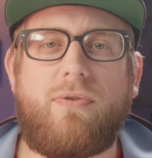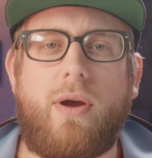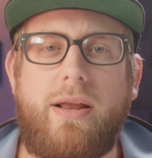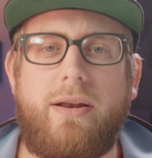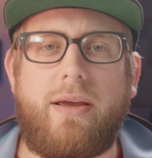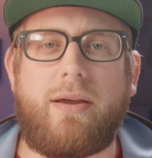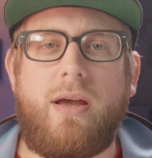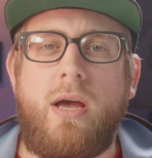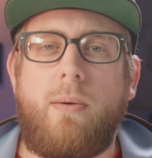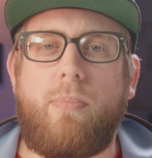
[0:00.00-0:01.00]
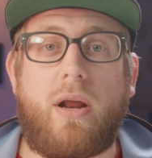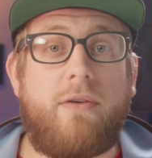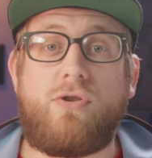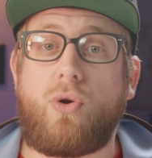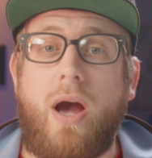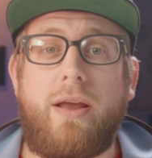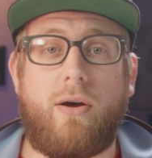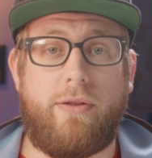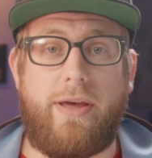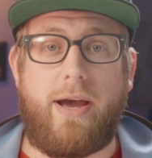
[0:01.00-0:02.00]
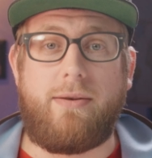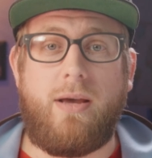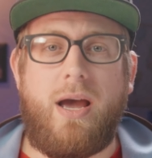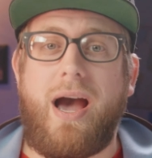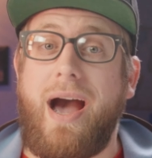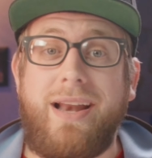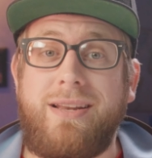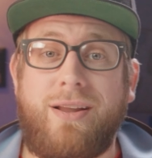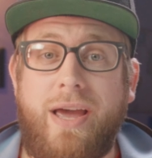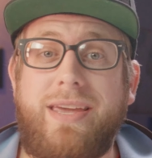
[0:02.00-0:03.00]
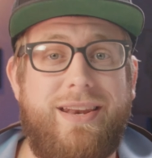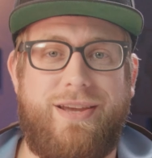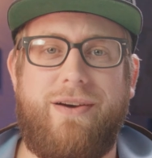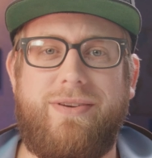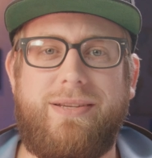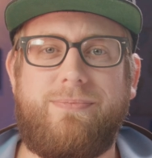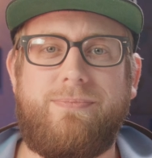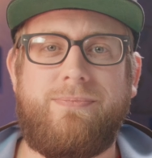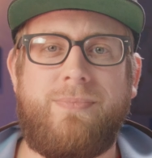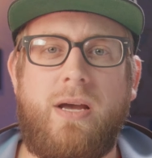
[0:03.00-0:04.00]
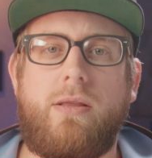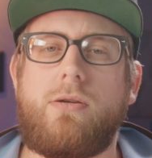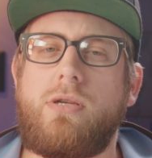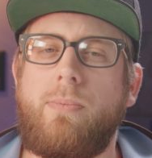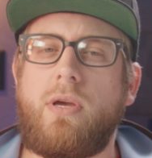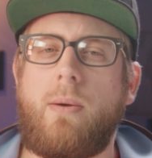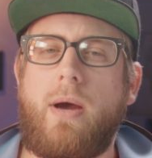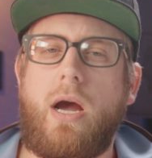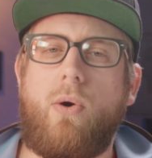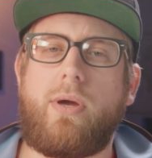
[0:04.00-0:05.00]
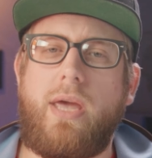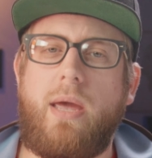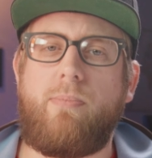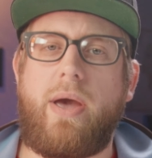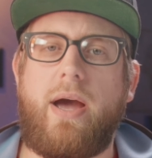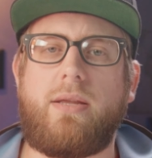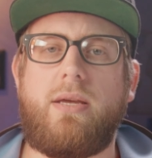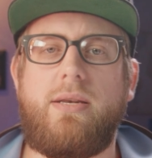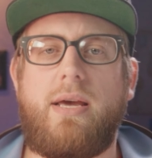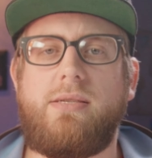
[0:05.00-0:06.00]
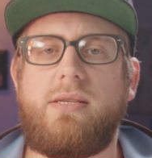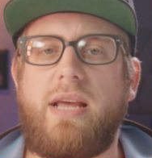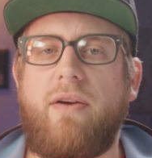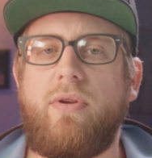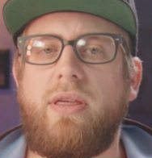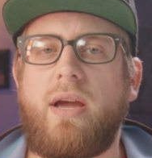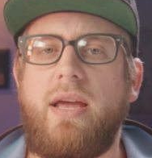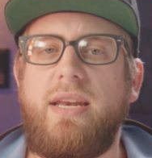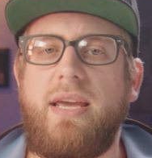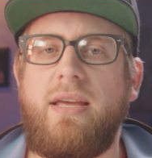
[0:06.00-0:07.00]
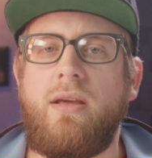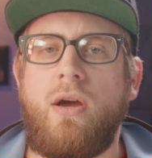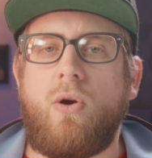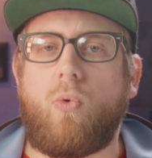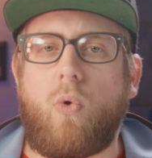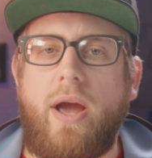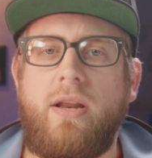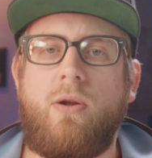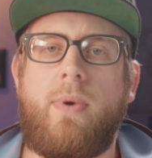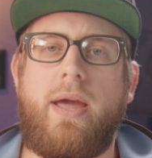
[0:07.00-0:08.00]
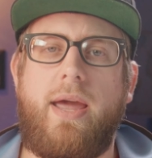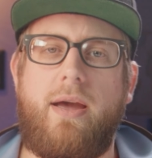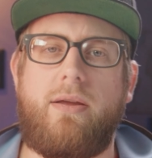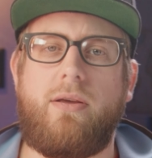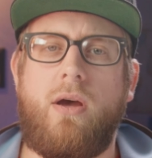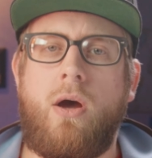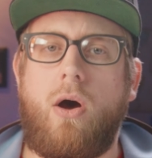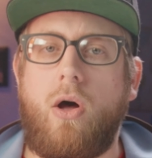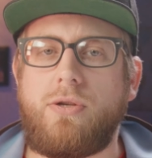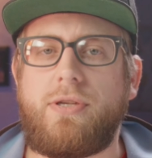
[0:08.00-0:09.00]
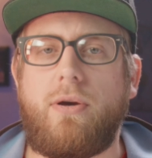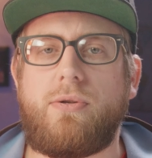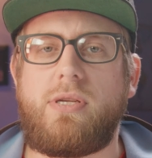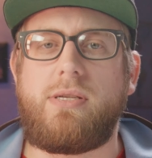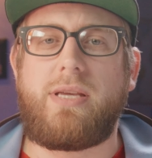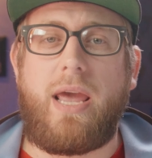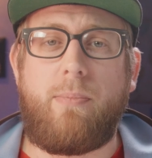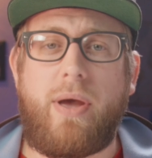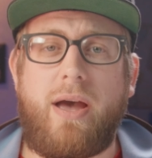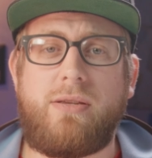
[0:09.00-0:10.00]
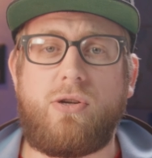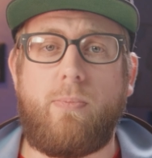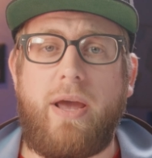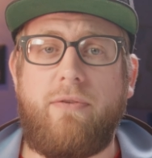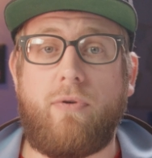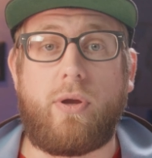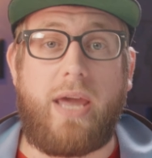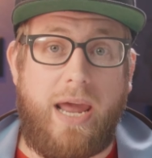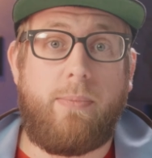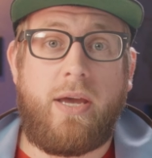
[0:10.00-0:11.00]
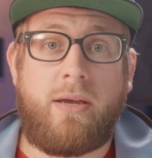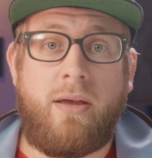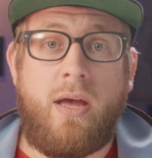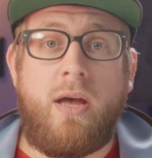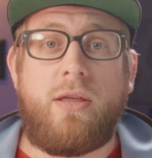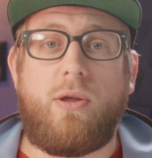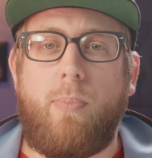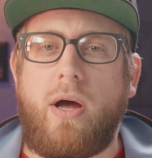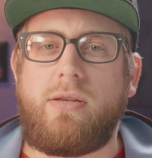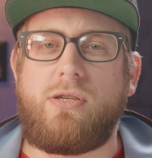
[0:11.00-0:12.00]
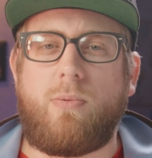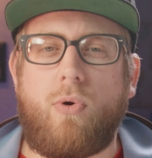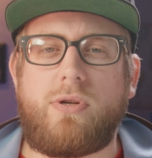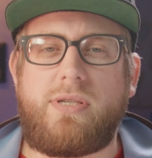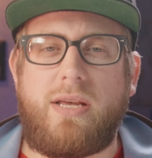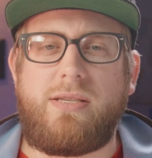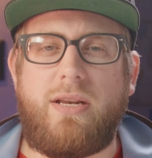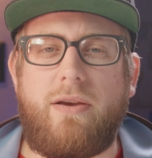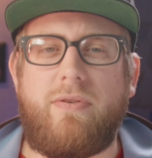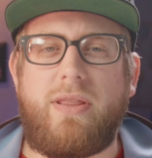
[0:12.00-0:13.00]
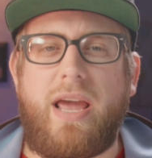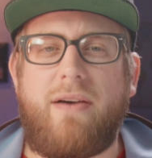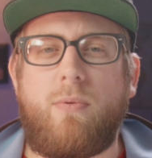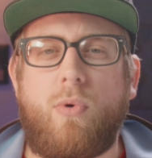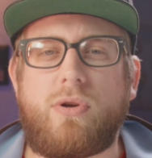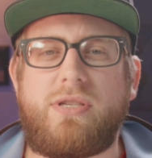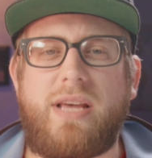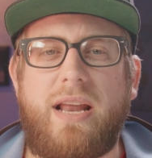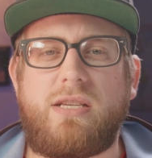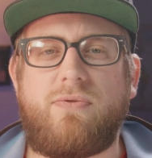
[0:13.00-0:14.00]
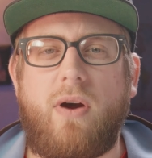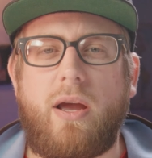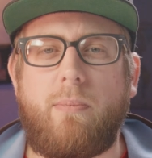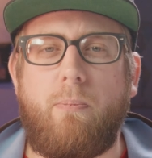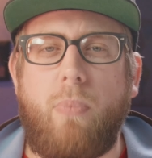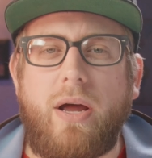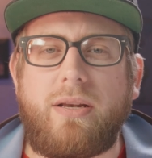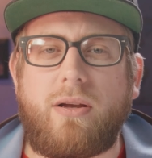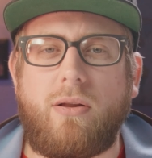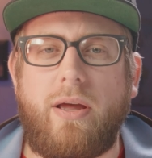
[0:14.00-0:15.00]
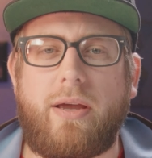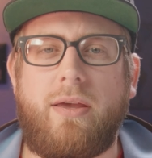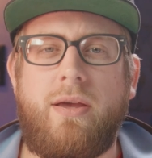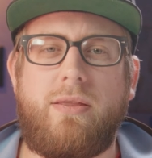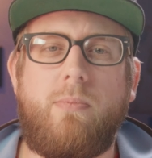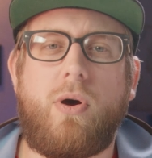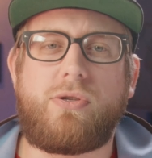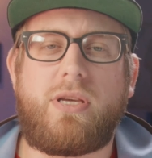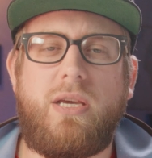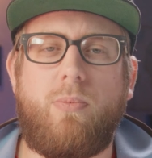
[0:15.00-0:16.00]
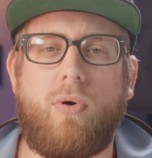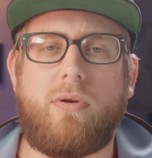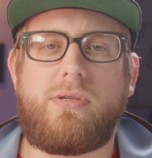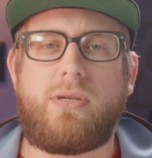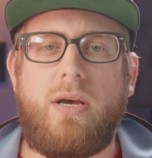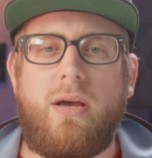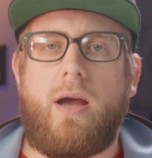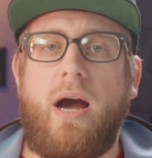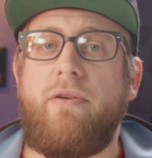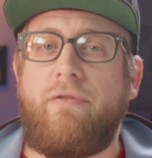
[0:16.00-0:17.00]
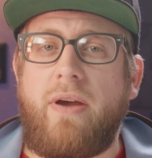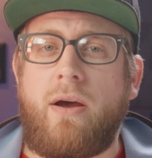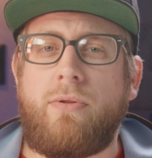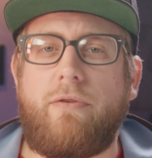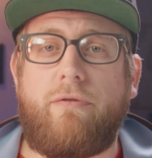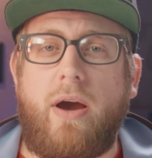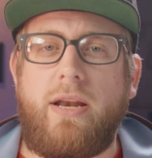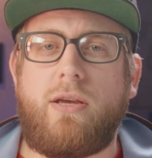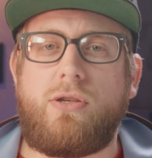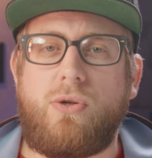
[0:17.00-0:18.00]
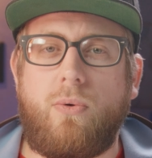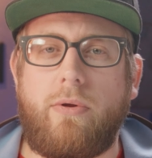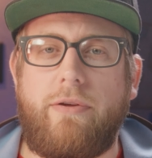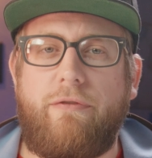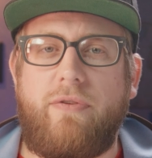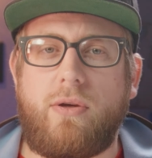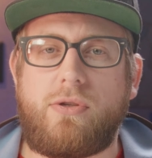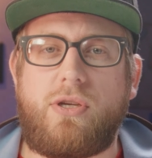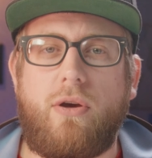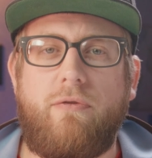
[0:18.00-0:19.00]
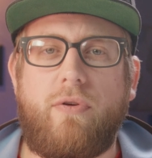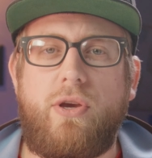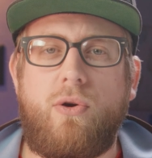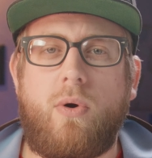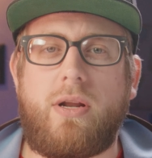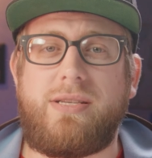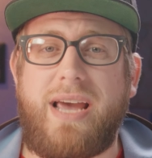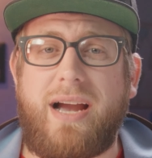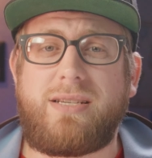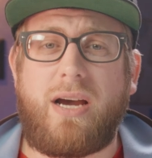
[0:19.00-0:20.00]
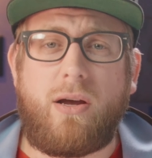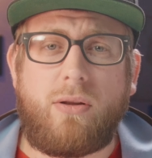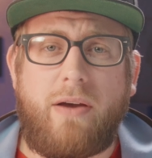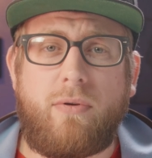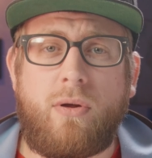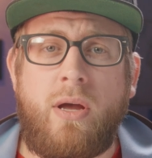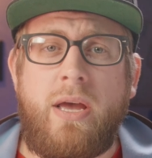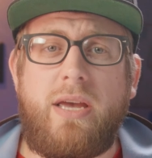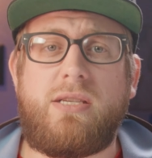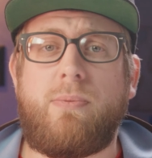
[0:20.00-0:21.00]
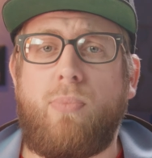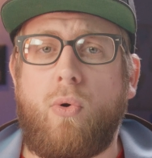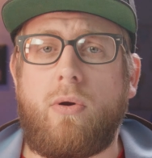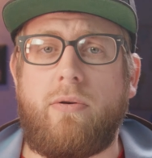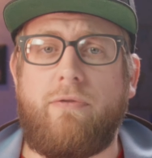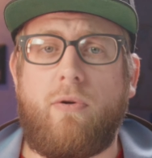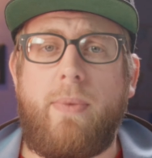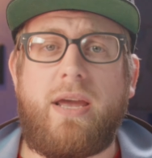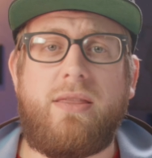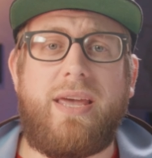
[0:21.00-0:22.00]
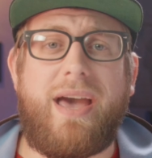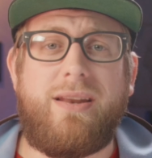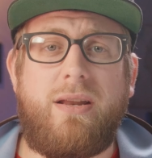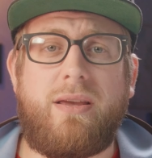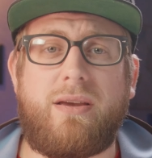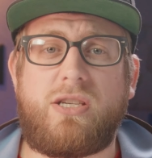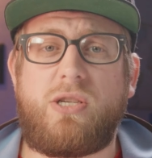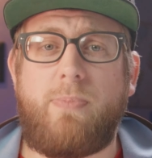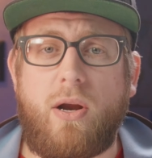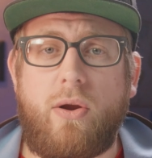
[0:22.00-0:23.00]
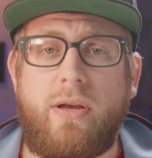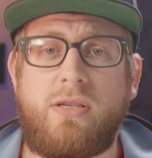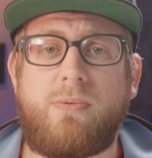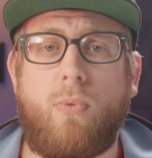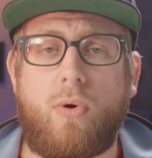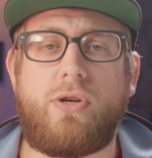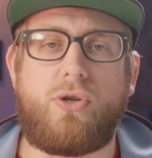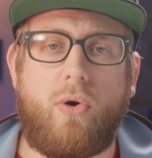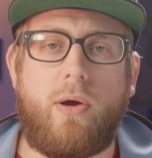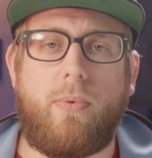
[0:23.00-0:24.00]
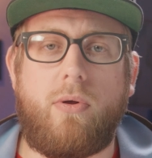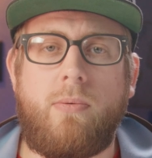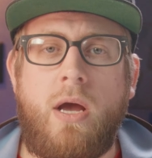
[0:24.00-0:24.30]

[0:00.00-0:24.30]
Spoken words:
for editing, but I've tried all that. I didn't like any of it. There's something about how a gamepad condenses everything I need right into my hand. Also, since gamepads are made for gaming, the buttons are more sensitive and they have a more satisfying button click than most keyboards. I've found that finding a tool that feels good for you on a tactile level is important for making the editing experience more enjoyable.